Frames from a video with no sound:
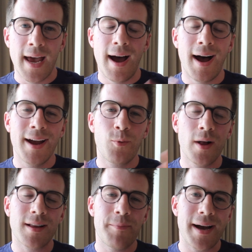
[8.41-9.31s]
Hi,
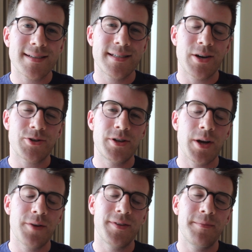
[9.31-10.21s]
welcome back to the Dr.
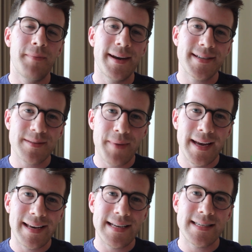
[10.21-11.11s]
O'Donovan Medicine
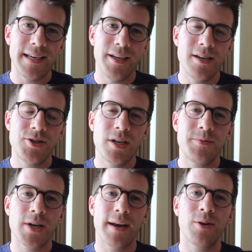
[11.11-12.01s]
Made Easy YouTube
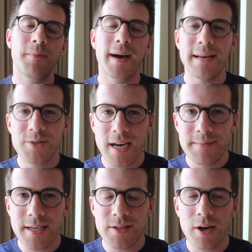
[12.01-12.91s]
channel. My name is
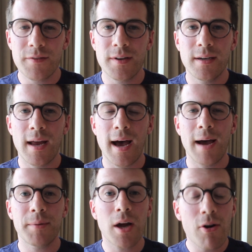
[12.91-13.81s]
James O'Donovan.
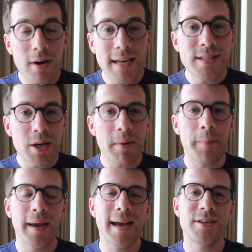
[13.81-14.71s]
I'm currently doing my
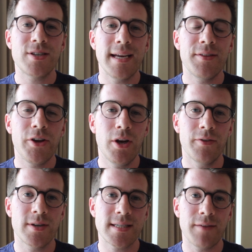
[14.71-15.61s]
PhD at the
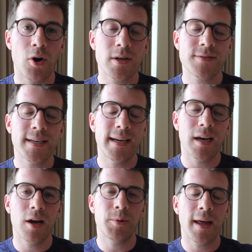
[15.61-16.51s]
University of Oxford in
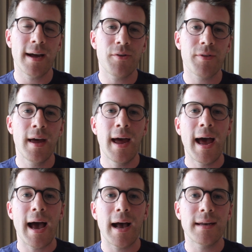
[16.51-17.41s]
Global Health,
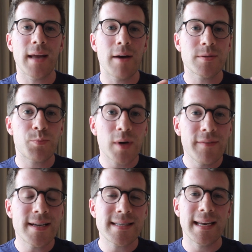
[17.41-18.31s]
and I was
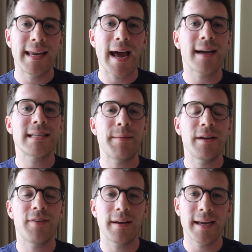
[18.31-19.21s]
previously an
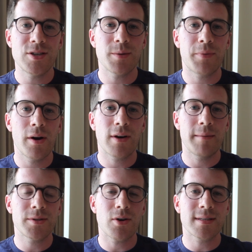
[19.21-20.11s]
Academic Foundation
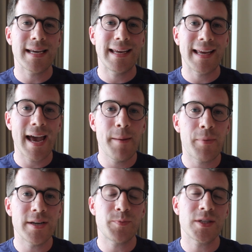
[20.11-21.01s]
Programme Doctor in
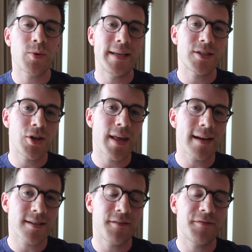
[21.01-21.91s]
Cambridge between
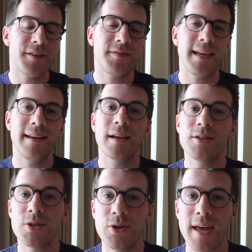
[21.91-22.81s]
2015
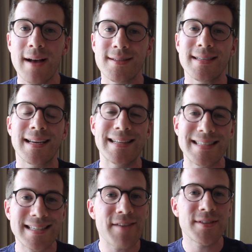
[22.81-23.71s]
and
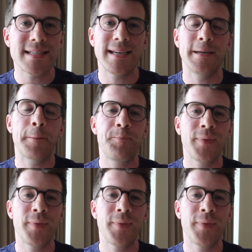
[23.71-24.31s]
2017.